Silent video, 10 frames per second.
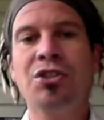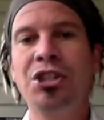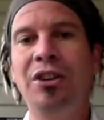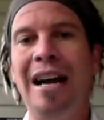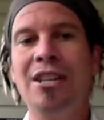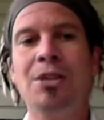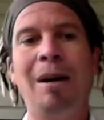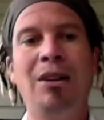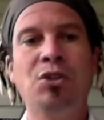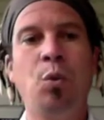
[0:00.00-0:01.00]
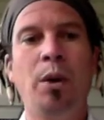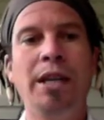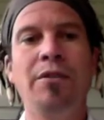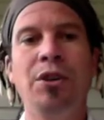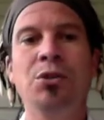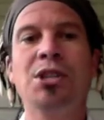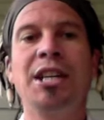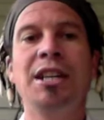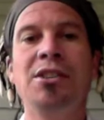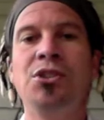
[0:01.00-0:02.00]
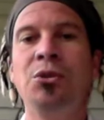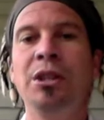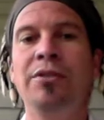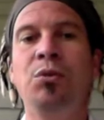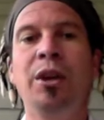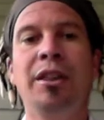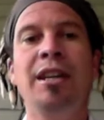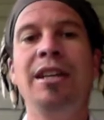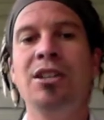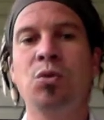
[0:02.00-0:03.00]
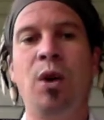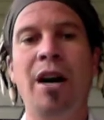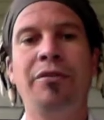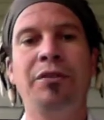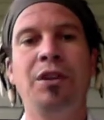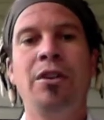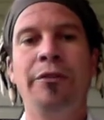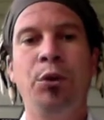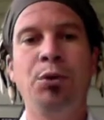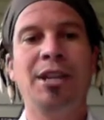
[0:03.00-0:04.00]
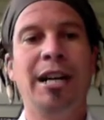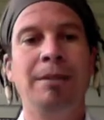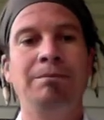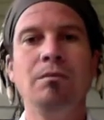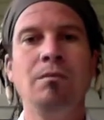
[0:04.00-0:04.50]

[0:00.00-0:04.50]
still has about 20 of those kids who live with he and his wife full time.